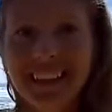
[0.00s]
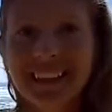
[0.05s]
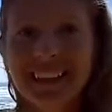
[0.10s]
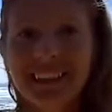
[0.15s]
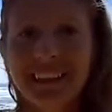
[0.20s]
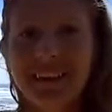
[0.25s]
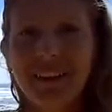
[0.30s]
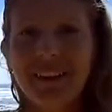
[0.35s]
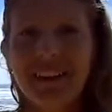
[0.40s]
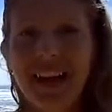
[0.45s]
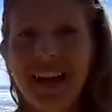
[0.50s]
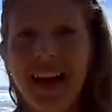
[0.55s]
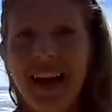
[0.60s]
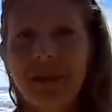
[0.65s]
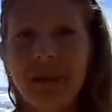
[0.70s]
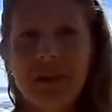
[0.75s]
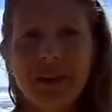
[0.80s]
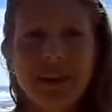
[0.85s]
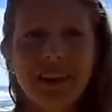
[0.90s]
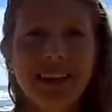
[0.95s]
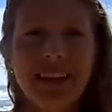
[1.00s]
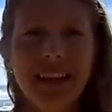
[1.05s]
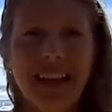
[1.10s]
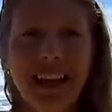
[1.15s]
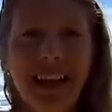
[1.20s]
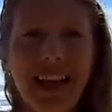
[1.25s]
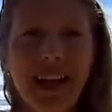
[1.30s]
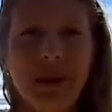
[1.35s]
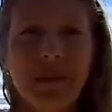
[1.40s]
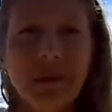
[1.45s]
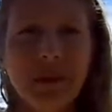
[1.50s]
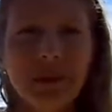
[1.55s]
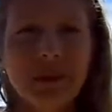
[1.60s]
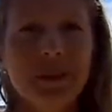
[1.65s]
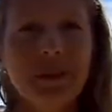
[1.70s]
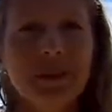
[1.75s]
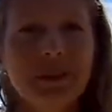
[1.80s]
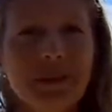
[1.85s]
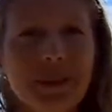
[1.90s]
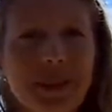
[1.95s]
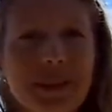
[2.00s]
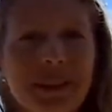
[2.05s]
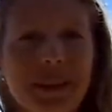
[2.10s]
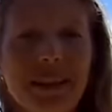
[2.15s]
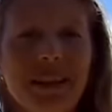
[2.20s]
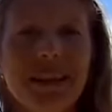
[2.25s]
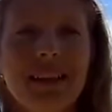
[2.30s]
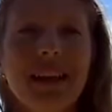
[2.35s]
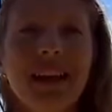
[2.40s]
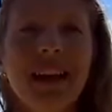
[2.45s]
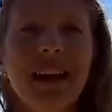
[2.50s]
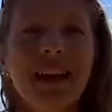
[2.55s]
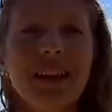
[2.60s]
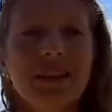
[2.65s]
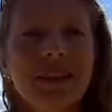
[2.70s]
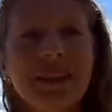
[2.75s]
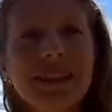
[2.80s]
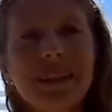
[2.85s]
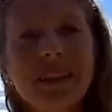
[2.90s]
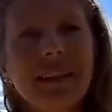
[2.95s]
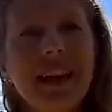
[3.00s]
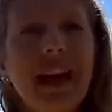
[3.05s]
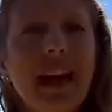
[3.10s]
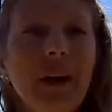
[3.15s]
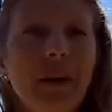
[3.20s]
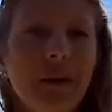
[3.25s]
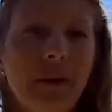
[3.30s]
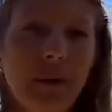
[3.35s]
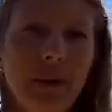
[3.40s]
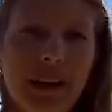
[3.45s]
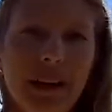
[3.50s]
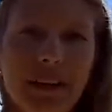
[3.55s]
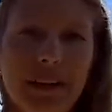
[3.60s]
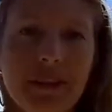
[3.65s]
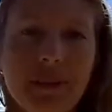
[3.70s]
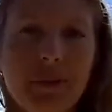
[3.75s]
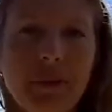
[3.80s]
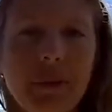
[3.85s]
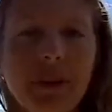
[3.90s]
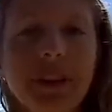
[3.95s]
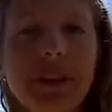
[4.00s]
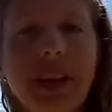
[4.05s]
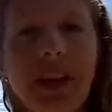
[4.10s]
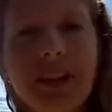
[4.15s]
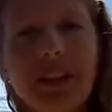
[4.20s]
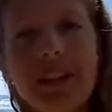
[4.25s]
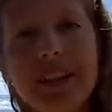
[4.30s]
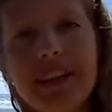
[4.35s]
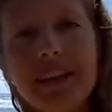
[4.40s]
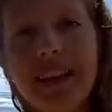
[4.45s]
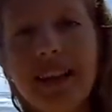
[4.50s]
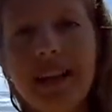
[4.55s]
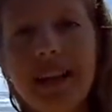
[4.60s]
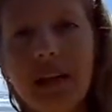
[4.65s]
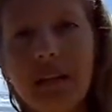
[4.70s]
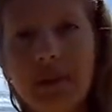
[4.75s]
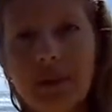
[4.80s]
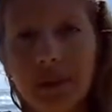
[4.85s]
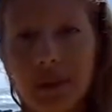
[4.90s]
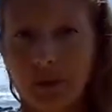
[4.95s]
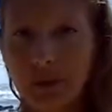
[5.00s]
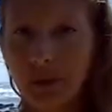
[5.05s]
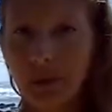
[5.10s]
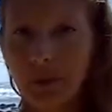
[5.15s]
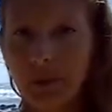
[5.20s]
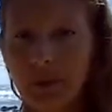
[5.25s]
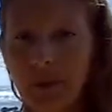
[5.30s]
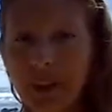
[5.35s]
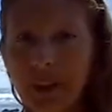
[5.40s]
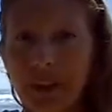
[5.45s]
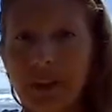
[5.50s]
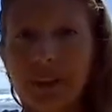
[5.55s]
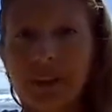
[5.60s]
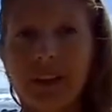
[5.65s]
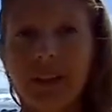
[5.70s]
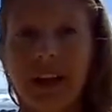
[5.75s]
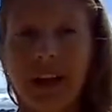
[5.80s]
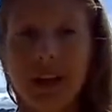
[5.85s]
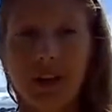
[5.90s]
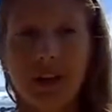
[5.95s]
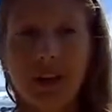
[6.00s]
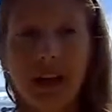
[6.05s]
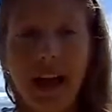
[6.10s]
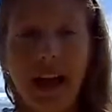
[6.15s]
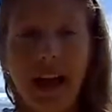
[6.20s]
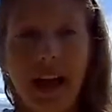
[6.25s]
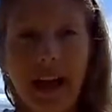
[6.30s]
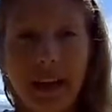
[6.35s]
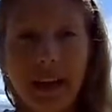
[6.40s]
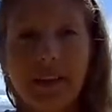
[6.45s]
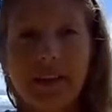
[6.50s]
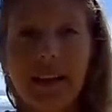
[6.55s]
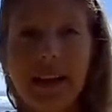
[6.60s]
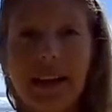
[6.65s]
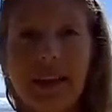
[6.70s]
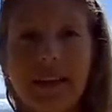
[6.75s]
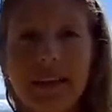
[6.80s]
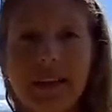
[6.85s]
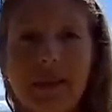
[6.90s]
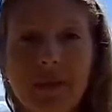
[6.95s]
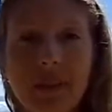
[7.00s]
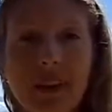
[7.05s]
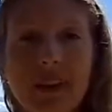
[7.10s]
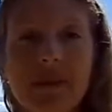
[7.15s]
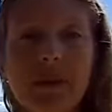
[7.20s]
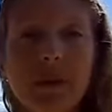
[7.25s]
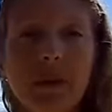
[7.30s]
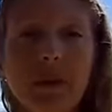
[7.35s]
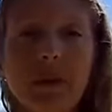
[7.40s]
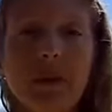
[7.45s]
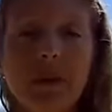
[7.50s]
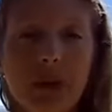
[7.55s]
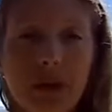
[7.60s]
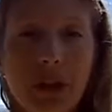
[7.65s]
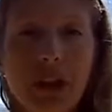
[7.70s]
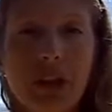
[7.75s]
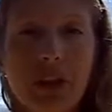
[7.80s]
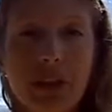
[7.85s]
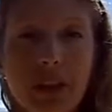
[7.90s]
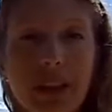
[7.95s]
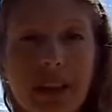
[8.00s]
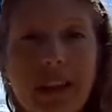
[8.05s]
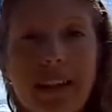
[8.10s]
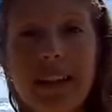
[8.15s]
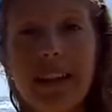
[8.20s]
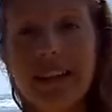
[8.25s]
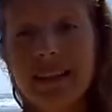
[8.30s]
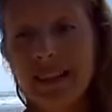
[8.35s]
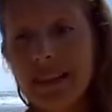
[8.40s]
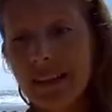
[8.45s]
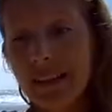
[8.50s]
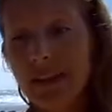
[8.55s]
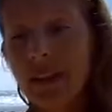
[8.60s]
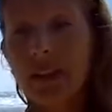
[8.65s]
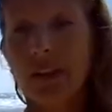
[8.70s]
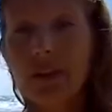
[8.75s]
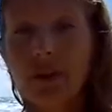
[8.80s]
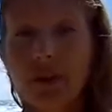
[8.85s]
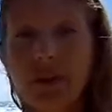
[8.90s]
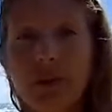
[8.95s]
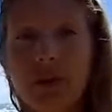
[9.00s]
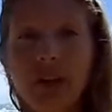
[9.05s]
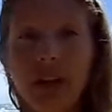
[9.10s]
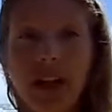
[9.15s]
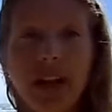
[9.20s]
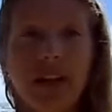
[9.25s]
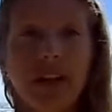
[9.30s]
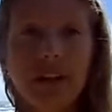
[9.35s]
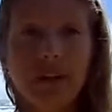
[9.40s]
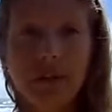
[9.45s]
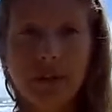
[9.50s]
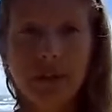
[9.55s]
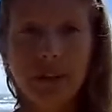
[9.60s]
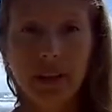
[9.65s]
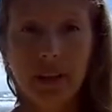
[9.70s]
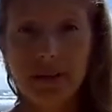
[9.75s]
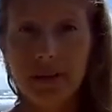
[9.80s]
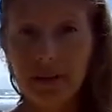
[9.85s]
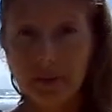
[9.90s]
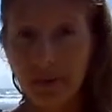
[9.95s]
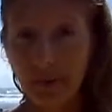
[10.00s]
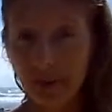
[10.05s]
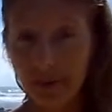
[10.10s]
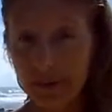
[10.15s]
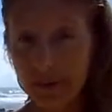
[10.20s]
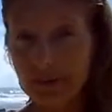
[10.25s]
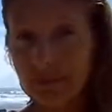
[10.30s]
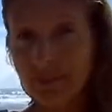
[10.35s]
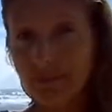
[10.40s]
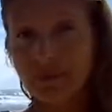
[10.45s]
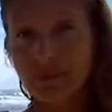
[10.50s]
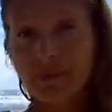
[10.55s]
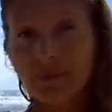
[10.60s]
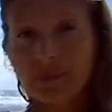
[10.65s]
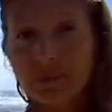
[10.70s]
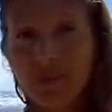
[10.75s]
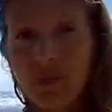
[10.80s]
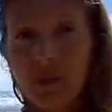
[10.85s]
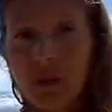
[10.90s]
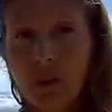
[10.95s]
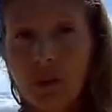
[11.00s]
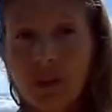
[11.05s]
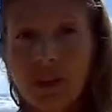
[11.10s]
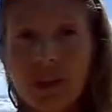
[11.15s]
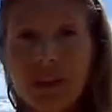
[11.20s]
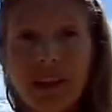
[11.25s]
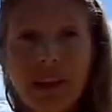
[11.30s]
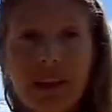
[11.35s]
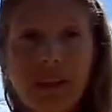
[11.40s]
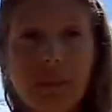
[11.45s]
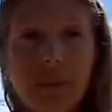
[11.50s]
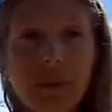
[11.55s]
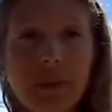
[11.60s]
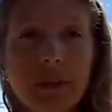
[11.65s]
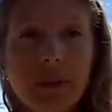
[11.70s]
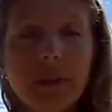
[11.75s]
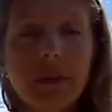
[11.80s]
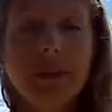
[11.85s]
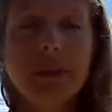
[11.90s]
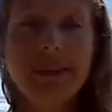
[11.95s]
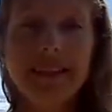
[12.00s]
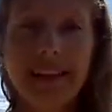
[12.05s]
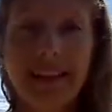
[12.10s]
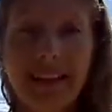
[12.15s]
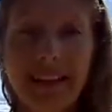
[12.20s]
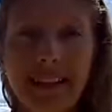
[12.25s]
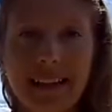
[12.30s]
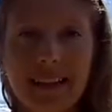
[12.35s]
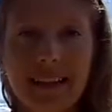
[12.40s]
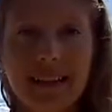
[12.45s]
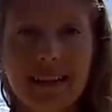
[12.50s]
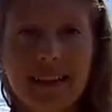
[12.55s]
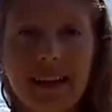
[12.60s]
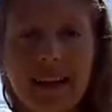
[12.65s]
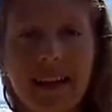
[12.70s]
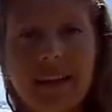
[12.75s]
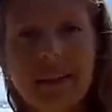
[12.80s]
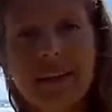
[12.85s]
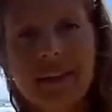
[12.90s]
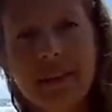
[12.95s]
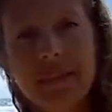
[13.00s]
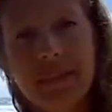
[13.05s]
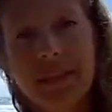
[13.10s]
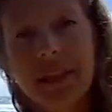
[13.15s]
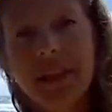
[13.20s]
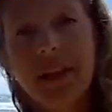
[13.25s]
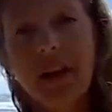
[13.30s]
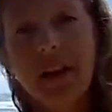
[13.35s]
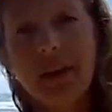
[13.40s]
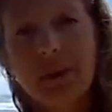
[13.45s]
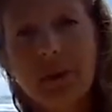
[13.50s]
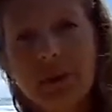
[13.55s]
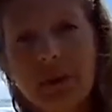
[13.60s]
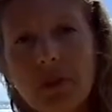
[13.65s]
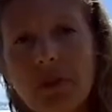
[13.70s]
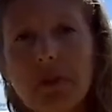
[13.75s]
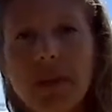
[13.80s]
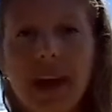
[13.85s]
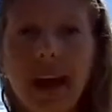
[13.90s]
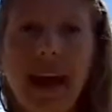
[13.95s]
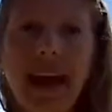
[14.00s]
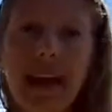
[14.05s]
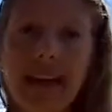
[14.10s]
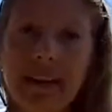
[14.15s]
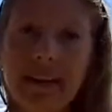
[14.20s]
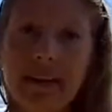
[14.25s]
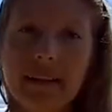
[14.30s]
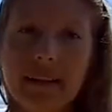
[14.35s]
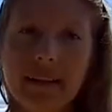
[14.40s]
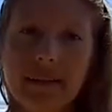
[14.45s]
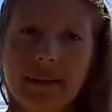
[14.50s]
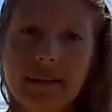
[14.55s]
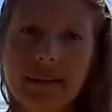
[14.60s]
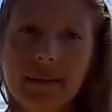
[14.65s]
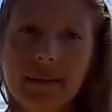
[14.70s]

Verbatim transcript: So, how much can that help you in your business? So, this is how it works. When you're actually setting up your group, you can actually access the Facebook group cheat sheet and it's in there, it shows you how to do this, right? When you set up your group settings, there's something called group tags.